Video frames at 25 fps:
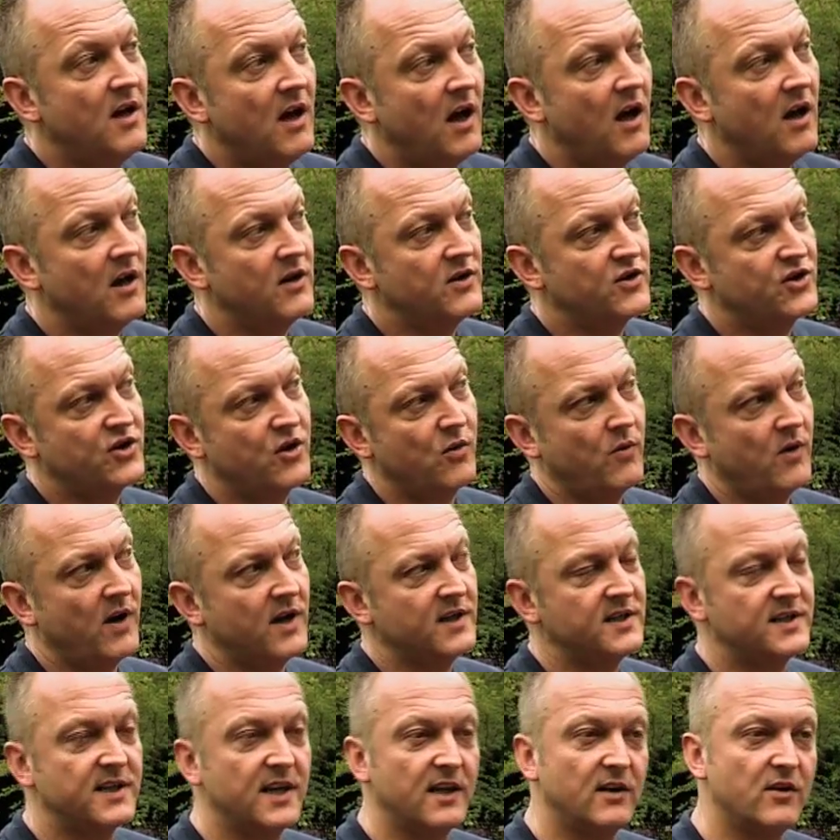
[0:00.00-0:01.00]
a show where I
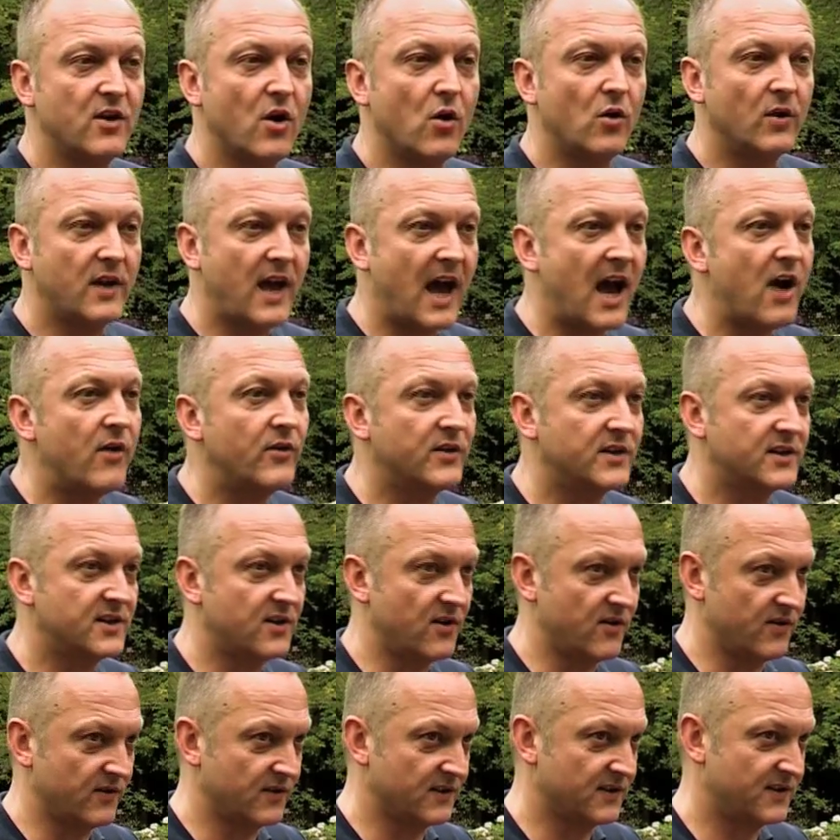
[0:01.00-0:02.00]
sing Noel Coward
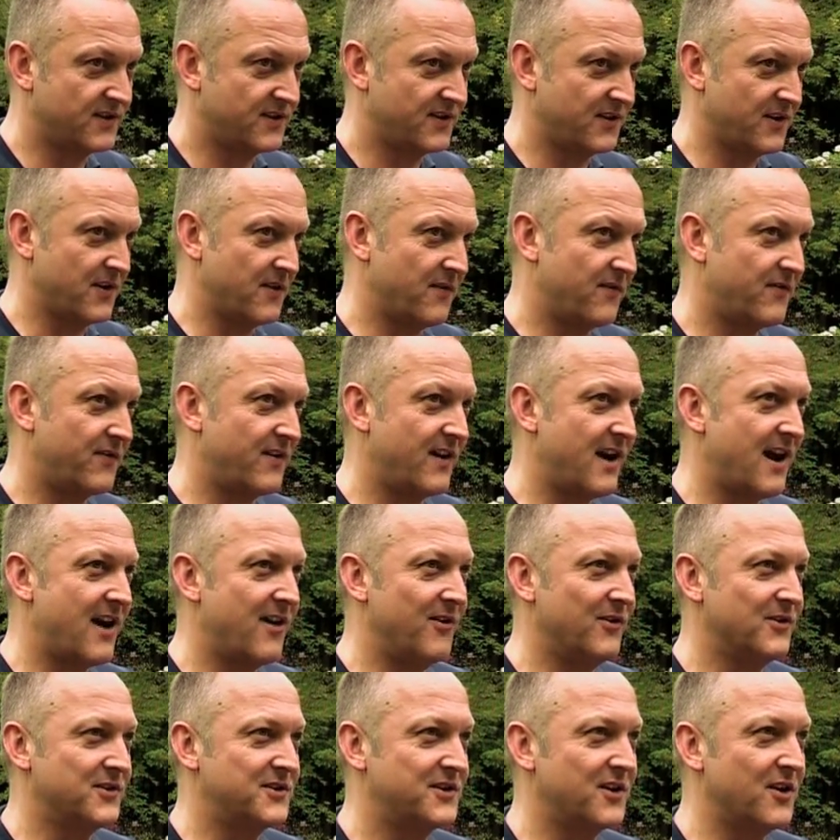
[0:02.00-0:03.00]
songs for an
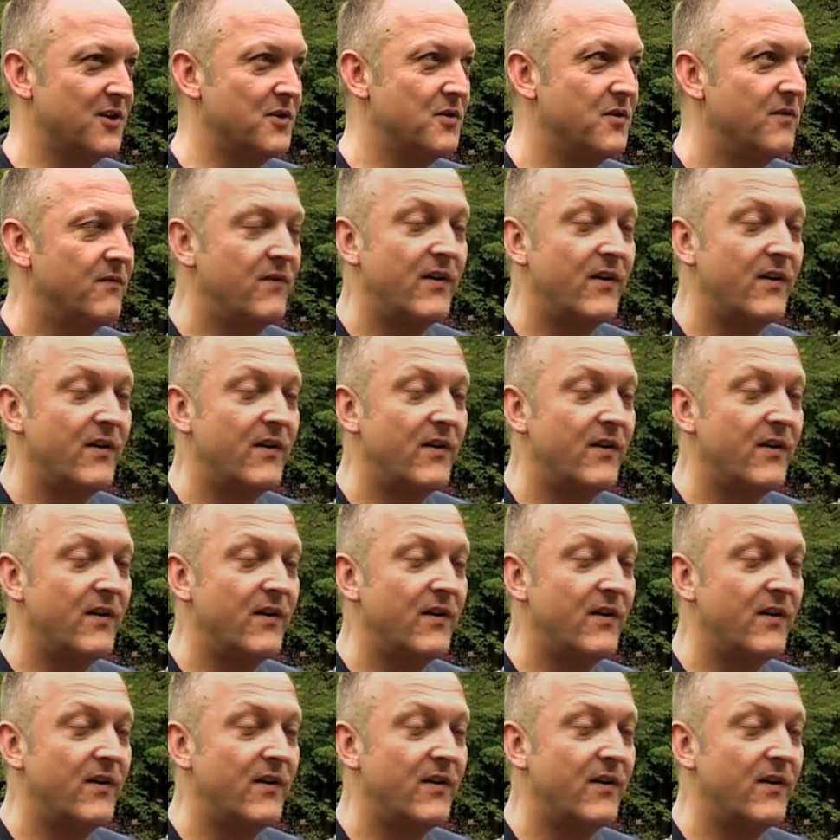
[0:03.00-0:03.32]
hour or so.